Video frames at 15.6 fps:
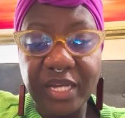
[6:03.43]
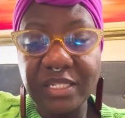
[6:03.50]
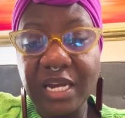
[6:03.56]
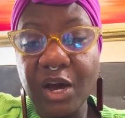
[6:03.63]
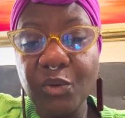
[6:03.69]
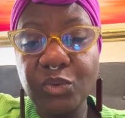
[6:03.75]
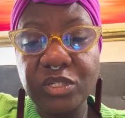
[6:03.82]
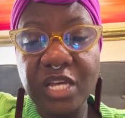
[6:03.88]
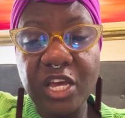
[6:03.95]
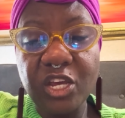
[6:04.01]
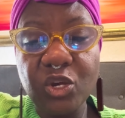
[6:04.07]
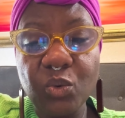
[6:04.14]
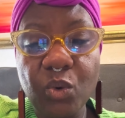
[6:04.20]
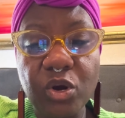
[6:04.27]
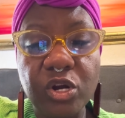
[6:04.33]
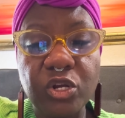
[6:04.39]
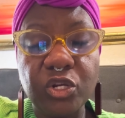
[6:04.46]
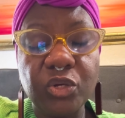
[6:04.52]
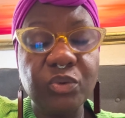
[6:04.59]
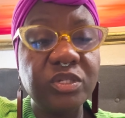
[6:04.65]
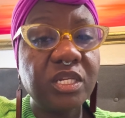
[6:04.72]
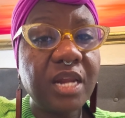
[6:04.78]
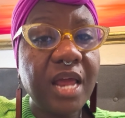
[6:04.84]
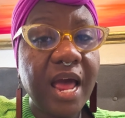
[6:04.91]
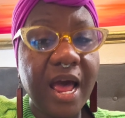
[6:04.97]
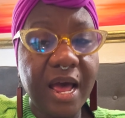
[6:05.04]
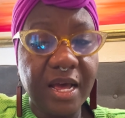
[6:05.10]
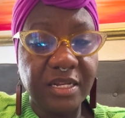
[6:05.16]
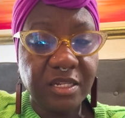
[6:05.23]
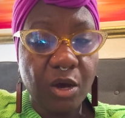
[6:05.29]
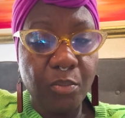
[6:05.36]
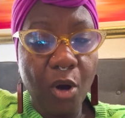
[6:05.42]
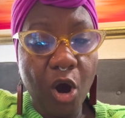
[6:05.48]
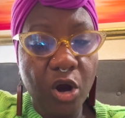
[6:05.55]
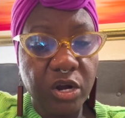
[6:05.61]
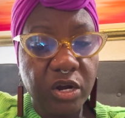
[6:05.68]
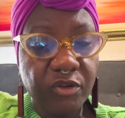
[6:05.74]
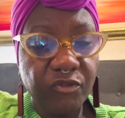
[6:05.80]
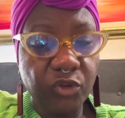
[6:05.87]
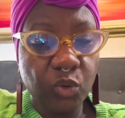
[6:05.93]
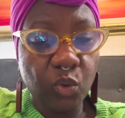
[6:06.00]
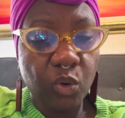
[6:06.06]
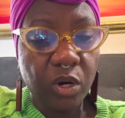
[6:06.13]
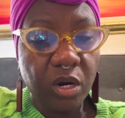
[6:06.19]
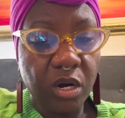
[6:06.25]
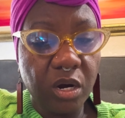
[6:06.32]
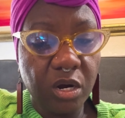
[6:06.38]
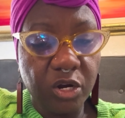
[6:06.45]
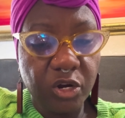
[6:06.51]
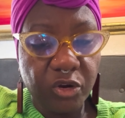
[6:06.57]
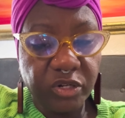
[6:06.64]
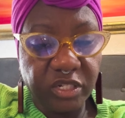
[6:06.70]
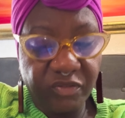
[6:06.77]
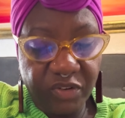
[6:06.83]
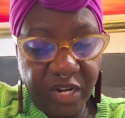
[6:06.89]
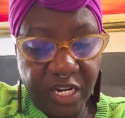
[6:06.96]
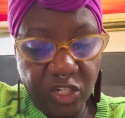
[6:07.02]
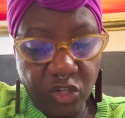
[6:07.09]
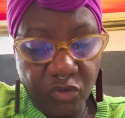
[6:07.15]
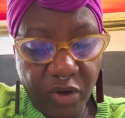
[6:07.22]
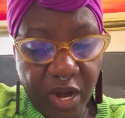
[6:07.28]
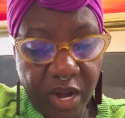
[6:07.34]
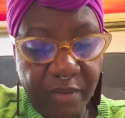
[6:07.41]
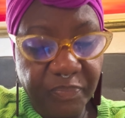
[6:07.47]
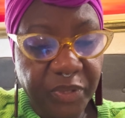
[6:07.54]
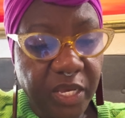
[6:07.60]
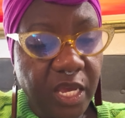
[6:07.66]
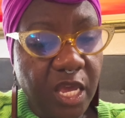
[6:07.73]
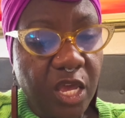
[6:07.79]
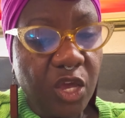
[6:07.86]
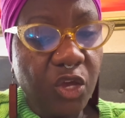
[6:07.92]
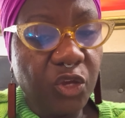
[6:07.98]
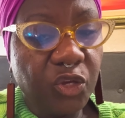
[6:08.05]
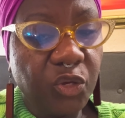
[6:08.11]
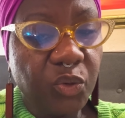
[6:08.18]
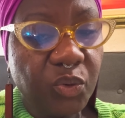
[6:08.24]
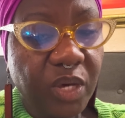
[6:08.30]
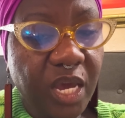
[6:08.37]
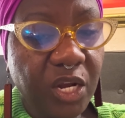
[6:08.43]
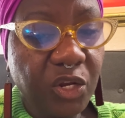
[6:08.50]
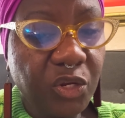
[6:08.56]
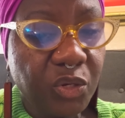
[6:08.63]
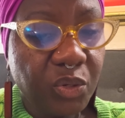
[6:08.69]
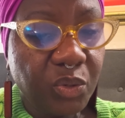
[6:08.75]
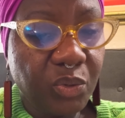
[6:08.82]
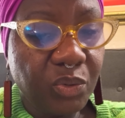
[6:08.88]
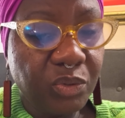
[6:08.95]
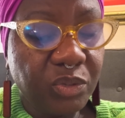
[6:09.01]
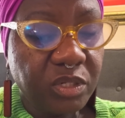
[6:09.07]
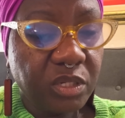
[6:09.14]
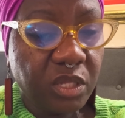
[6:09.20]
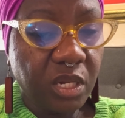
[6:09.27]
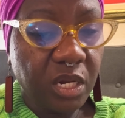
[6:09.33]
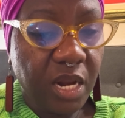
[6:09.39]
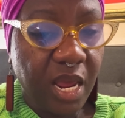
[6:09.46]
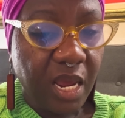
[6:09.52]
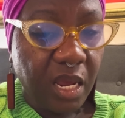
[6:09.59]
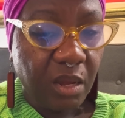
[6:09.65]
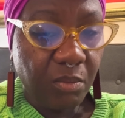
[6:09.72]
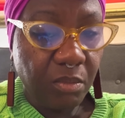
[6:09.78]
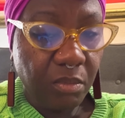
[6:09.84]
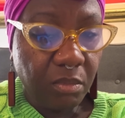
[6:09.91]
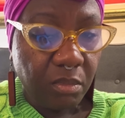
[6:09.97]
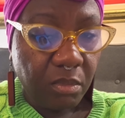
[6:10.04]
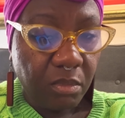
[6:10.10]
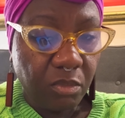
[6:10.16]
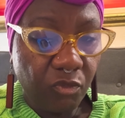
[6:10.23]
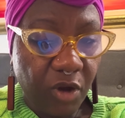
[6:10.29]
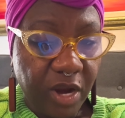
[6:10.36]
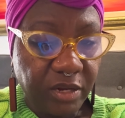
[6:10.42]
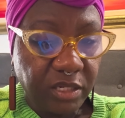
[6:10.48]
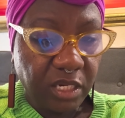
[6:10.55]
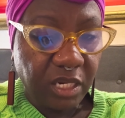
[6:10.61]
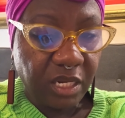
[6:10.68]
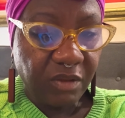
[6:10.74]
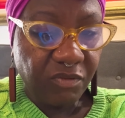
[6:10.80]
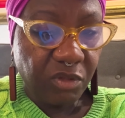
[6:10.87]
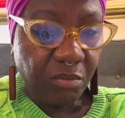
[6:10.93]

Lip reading: Now, say you were to use it as a part of your divination, right? You can use the name, right, to give the